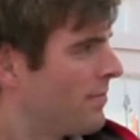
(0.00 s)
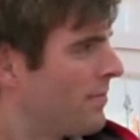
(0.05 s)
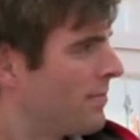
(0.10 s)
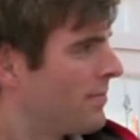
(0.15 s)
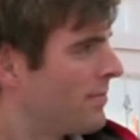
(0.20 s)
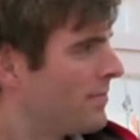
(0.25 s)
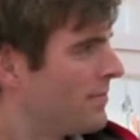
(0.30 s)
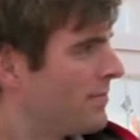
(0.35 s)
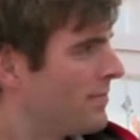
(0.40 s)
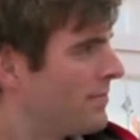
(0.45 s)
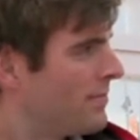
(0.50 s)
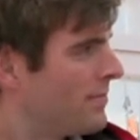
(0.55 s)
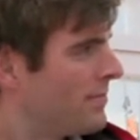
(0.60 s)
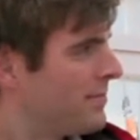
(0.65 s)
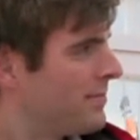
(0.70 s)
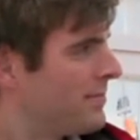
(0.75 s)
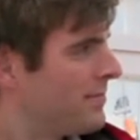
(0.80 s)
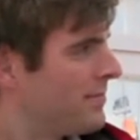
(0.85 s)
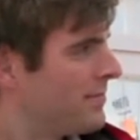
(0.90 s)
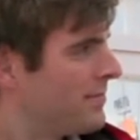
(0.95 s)

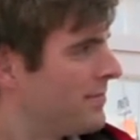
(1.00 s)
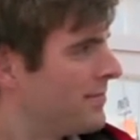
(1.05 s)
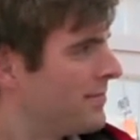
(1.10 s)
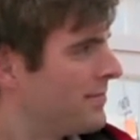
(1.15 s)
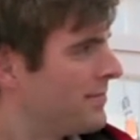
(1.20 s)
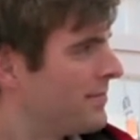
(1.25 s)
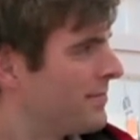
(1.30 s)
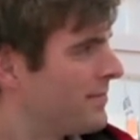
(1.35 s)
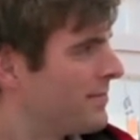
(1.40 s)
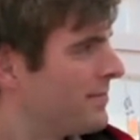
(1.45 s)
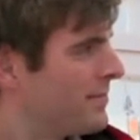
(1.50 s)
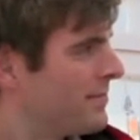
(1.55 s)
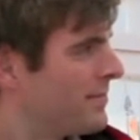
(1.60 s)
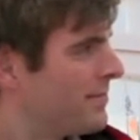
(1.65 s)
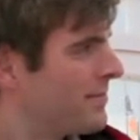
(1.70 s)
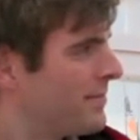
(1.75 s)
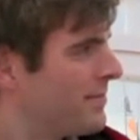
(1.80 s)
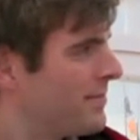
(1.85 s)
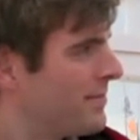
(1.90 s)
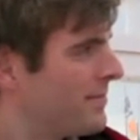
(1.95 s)

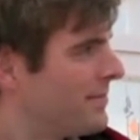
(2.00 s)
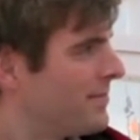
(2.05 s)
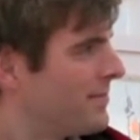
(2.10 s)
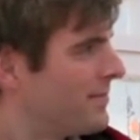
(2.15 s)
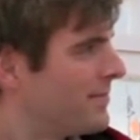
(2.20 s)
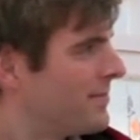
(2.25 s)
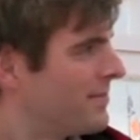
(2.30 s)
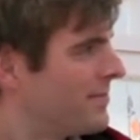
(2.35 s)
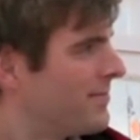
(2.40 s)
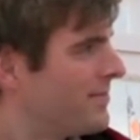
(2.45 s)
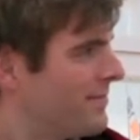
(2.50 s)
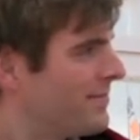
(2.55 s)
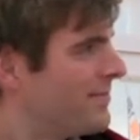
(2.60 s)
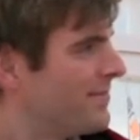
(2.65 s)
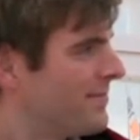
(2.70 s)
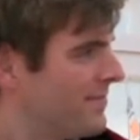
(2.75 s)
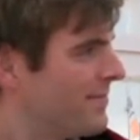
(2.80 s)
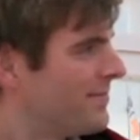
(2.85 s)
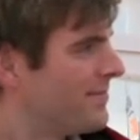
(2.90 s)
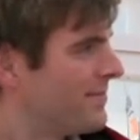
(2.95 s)

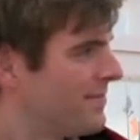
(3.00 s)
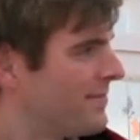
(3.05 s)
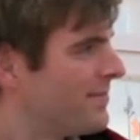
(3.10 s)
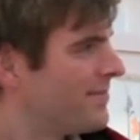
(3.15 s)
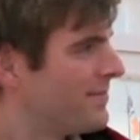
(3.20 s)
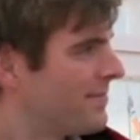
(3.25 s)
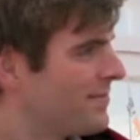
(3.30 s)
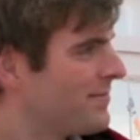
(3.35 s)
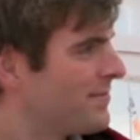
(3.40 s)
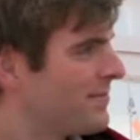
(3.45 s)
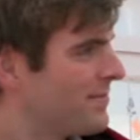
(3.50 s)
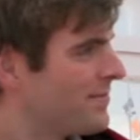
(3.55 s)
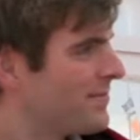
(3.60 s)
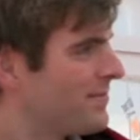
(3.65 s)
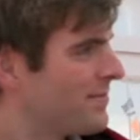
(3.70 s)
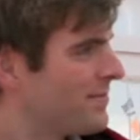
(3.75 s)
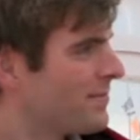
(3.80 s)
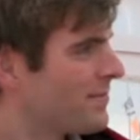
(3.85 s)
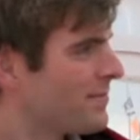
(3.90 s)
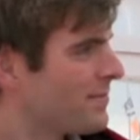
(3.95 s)

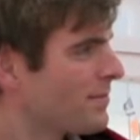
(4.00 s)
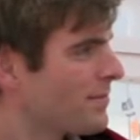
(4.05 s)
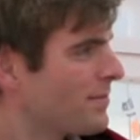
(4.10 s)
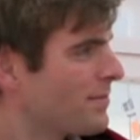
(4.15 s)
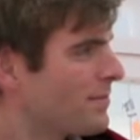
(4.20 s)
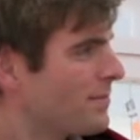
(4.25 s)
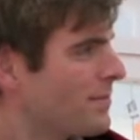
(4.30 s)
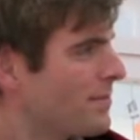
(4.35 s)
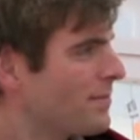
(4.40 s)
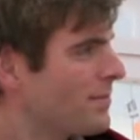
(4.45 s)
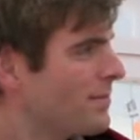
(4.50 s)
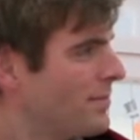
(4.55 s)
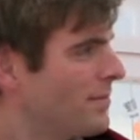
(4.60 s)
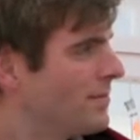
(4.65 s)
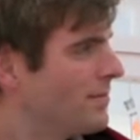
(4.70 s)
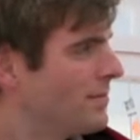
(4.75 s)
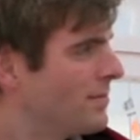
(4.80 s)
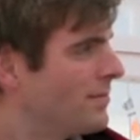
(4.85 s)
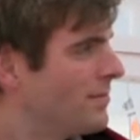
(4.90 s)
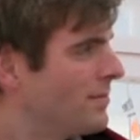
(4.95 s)

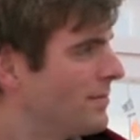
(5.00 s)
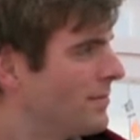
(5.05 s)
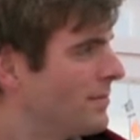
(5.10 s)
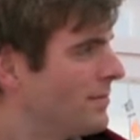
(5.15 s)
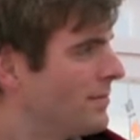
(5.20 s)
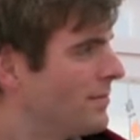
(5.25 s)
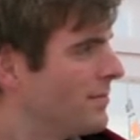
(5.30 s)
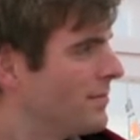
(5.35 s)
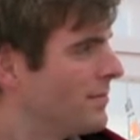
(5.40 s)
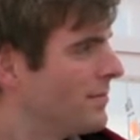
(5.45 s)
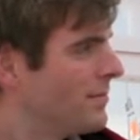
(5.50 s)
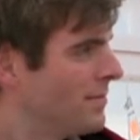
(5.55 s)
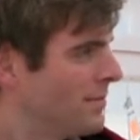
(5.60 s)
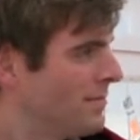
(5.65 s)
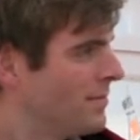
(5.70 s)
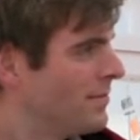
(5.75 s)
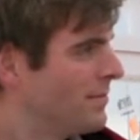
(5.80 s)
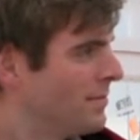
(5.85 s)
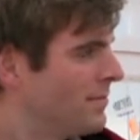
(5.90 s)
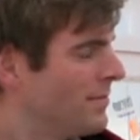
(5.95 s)

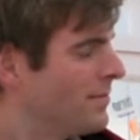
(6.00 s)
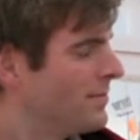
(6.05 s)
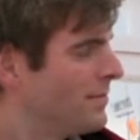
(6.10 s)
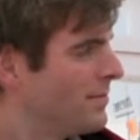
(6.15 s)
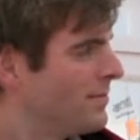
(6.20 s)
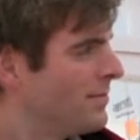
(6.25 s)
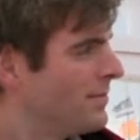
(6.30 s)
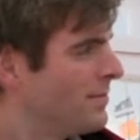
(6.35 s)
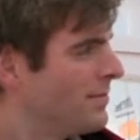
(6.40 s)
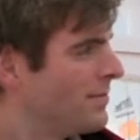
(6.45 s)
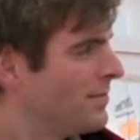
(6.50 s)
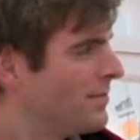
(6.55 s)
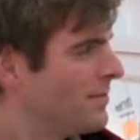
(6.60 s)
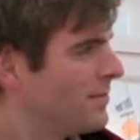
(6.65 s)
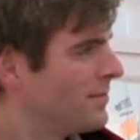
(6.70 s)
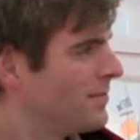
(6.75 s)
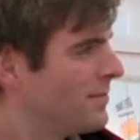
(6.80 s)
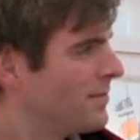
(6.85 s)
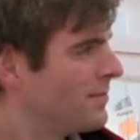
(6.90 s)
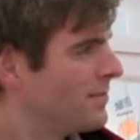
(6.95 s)

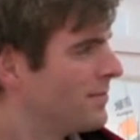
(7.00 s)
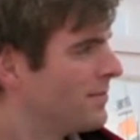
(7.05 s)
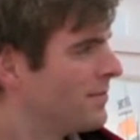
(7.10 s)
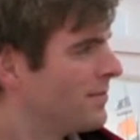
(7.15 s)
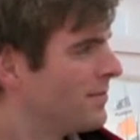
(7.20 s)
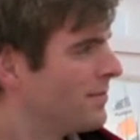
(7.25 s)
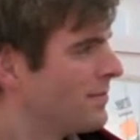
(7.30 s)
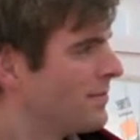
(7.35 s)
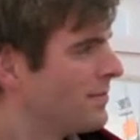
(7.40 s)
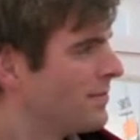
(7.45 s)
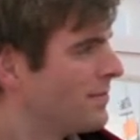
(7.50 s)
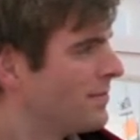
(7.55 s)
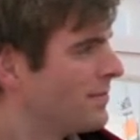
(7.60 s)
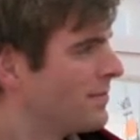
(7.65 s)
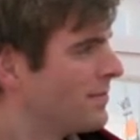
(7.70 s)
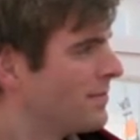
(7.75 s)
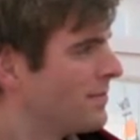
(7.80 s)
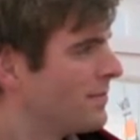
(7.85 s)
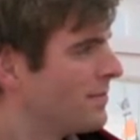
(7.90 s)
The person shown says nothing.